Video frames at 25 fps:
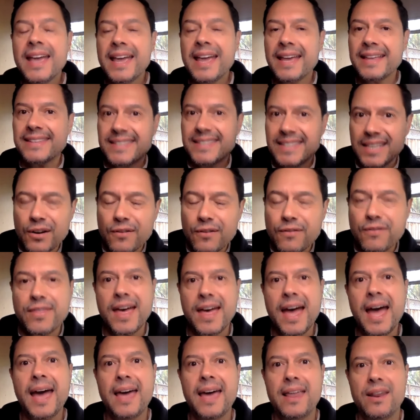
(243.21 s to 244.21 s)
Instead of
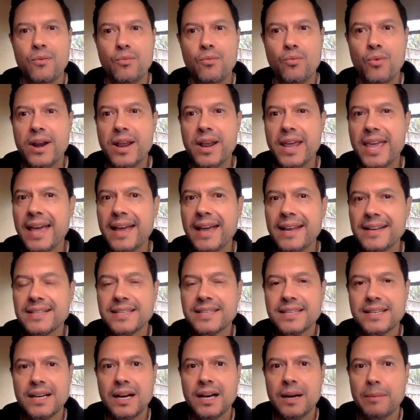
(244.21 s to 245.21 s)
that, what
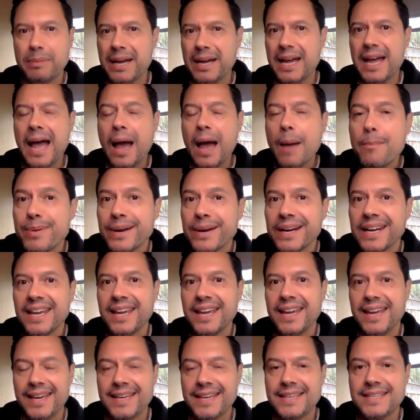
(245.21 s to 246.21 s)
ends up
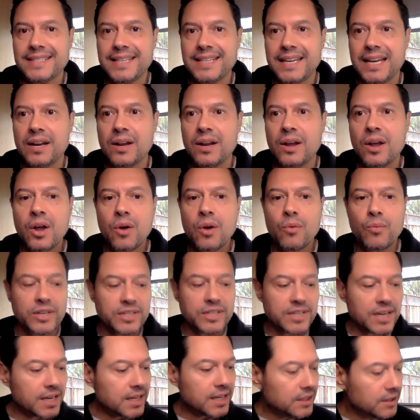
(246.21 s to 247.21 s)
happening is that we
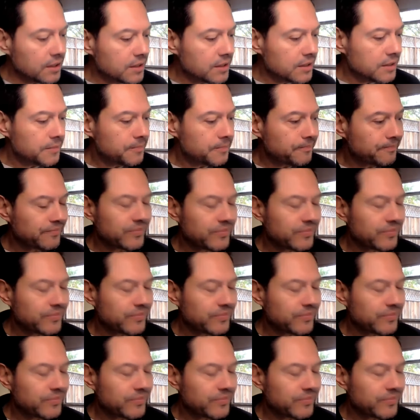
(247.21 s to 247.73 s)
take a look,